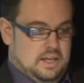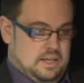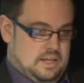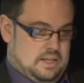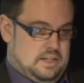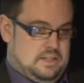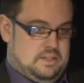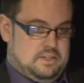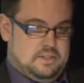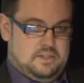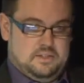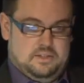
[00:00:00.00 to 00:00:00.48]

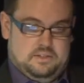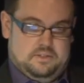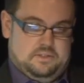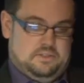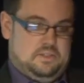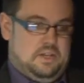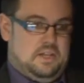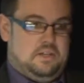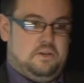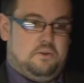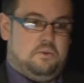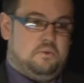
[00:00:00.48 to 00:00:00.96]
and
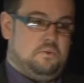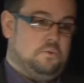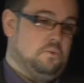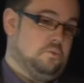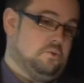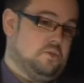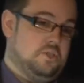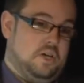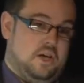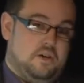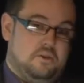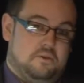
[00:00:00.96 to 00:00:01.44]
set it on
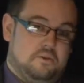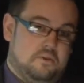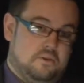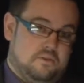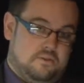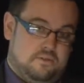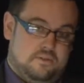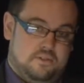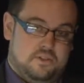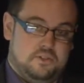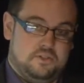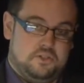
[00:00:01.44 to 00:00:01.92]
auto
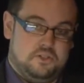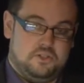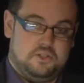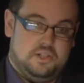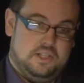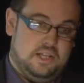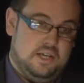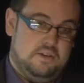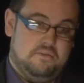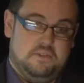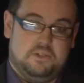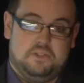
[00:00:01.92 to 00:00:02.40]
and just
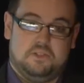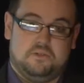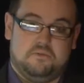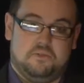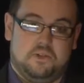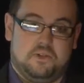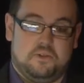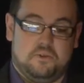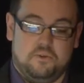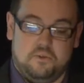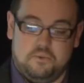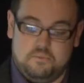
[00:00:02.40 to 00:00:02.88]
leave it to
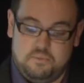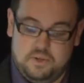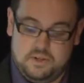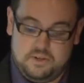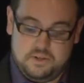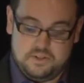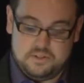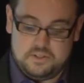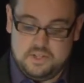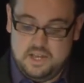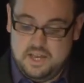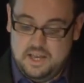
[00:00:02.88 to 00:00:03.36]
record,
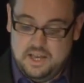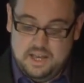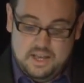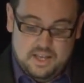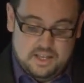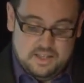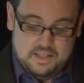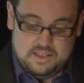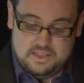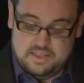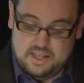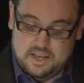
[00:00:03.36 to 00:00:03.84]
because
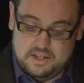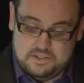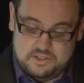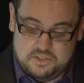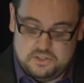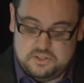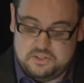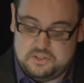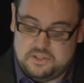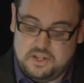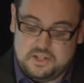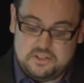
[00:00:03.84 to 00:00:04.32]
that
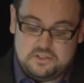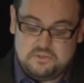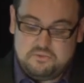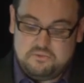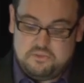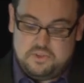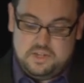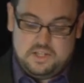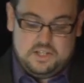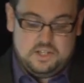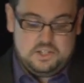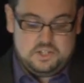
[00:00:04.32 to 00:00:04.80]
just doesn't
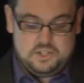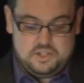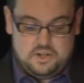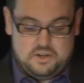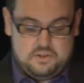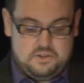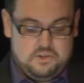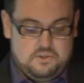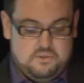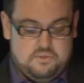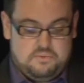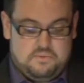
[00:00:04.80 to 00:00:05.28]
really show
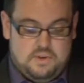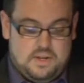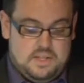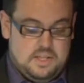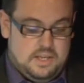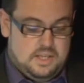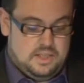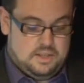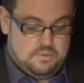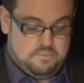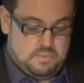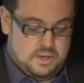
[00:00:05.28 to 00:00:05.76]
your event
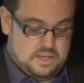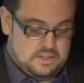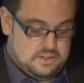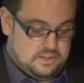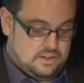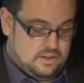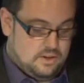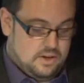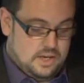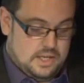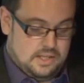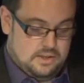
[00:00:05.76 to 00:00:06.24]
in the best
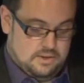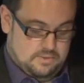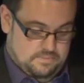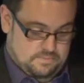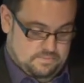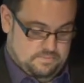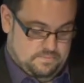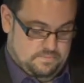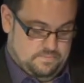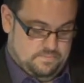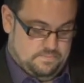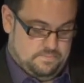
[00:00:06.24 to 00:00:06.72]
light.
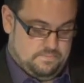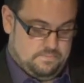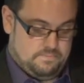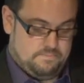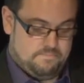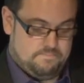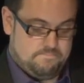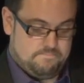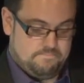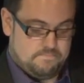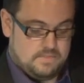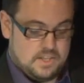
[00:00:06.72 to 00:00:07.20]

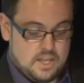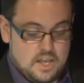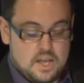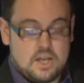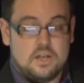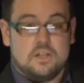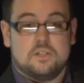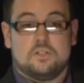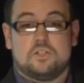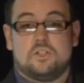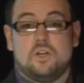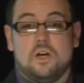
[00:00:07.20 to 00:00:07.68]

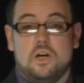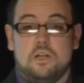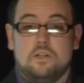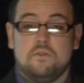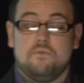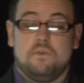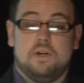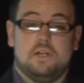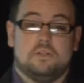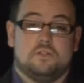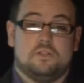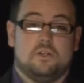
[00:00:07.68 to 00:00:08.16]

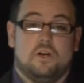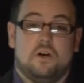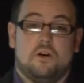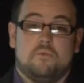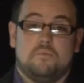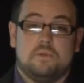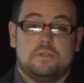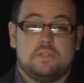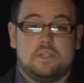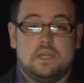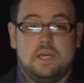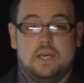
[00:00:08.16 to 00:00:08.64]
Turnaround time
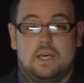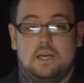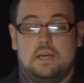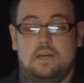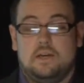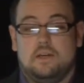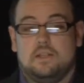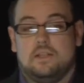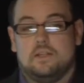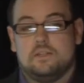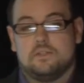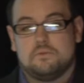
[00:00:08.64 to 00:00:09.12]
is key,
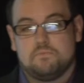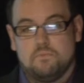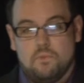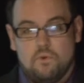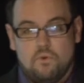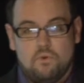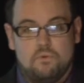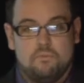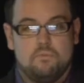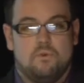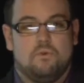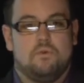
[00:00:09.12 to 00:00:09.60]
and it's
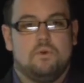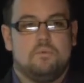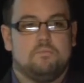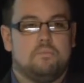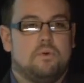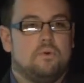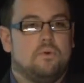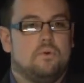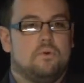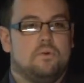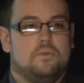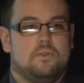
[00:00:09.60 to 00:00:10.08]
more and more
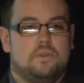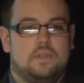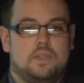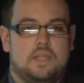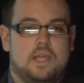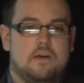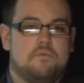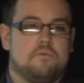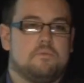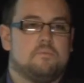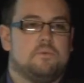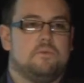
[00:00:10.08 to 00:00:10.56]
important than
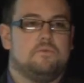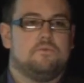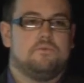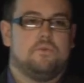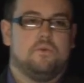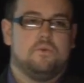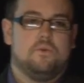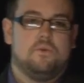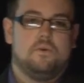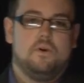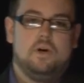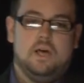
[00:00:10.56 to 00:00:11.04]
ever
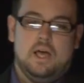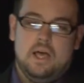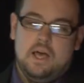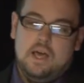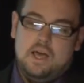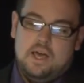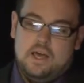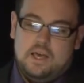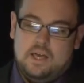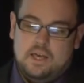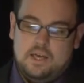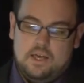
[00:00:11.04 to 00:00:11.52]
before.
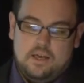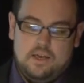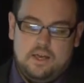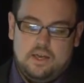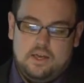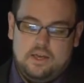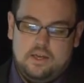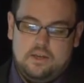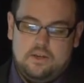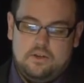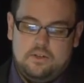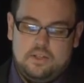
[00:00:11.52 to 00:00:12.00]

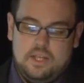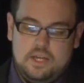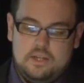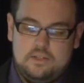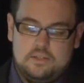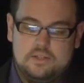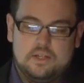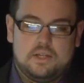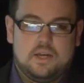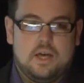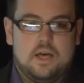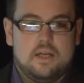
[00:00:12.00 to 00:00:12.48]
You need
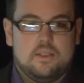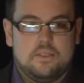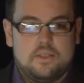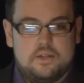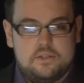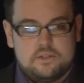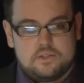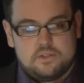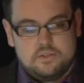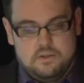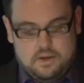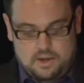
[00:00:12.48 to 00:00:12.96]
to get
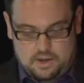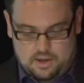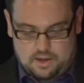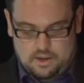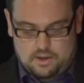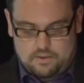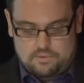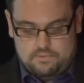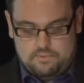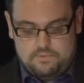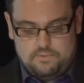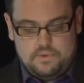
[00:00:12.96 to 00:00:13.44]
this
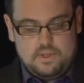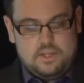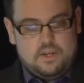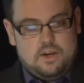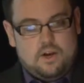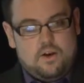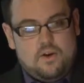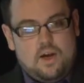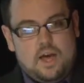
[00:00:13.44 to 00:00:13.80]
video